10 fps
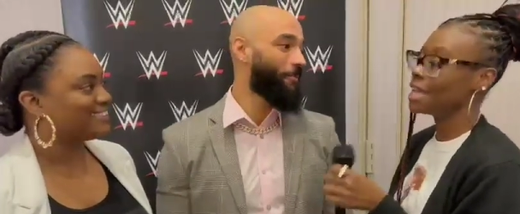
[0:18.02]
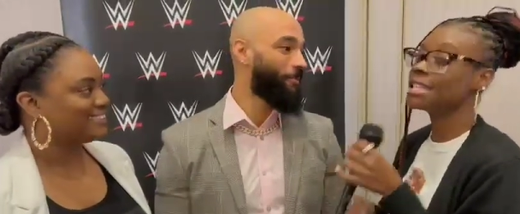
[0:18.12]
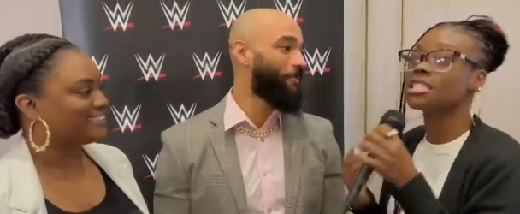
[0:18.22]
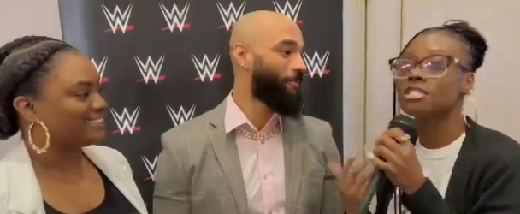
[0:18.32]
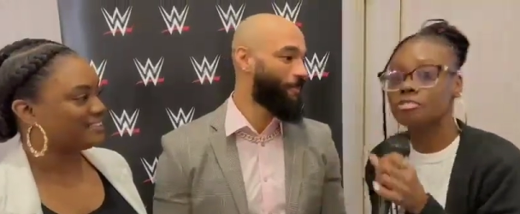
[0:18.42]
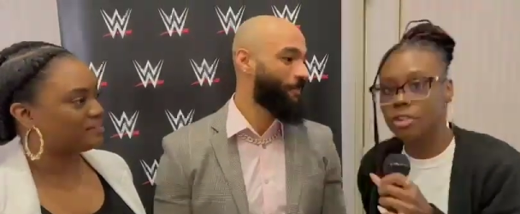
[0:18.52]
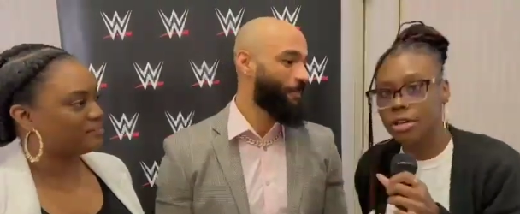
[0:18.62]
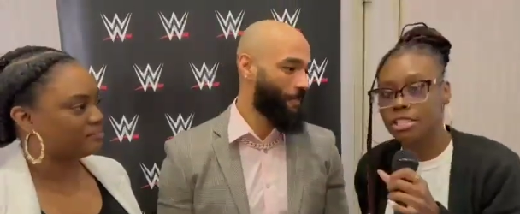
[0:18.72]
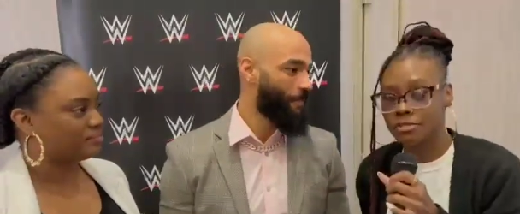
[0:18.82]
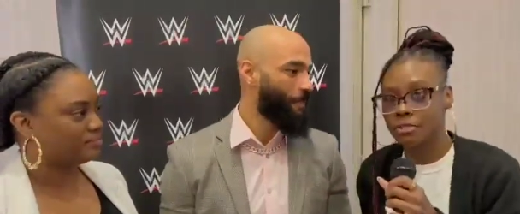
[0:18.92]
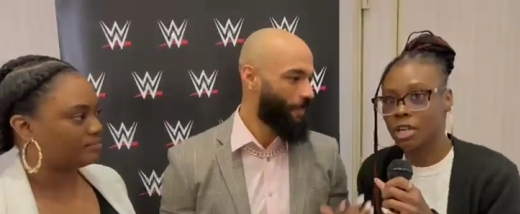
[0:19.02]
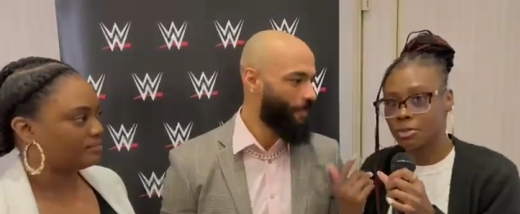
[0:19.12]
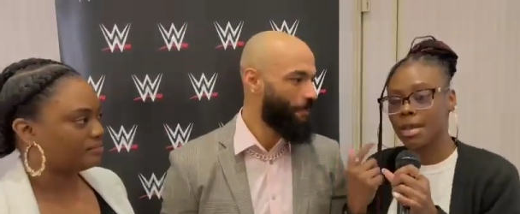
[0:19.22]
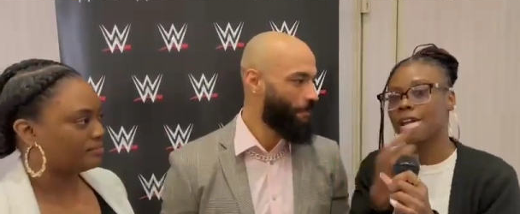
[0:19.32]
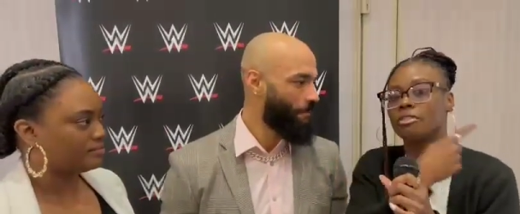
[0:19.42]
Speaker 1: And this is the real interview because we
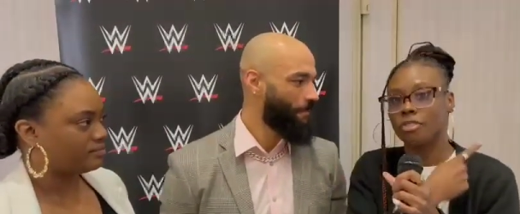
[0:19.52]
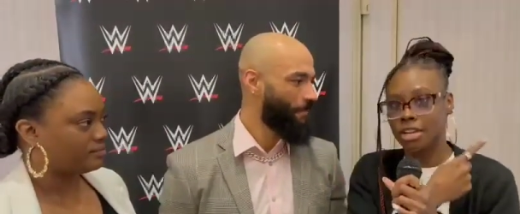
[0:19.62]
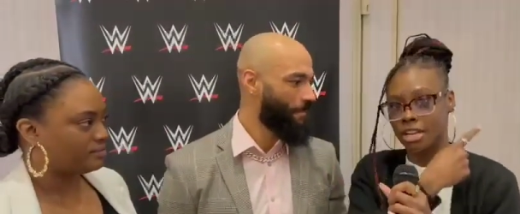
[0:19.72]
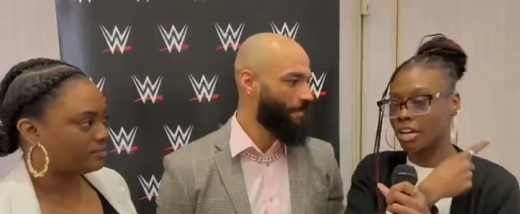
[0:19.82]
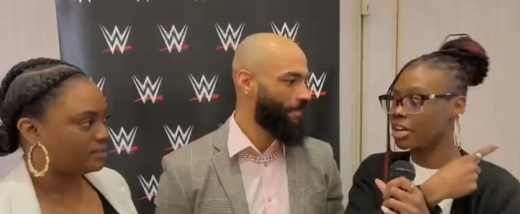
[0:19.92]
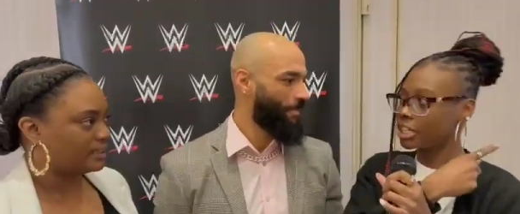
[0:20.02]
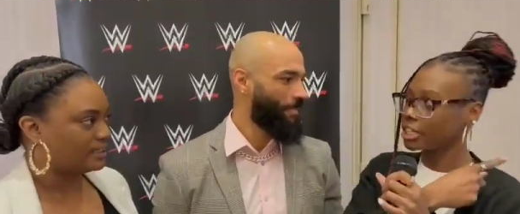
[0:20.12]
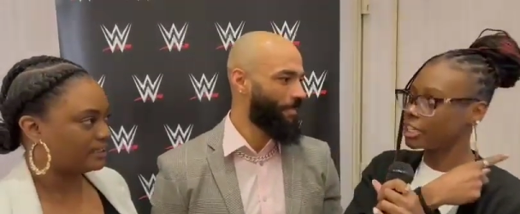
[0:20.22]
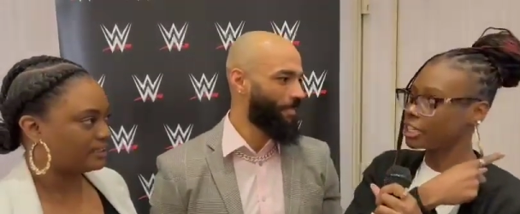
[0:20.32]
had a run in earlier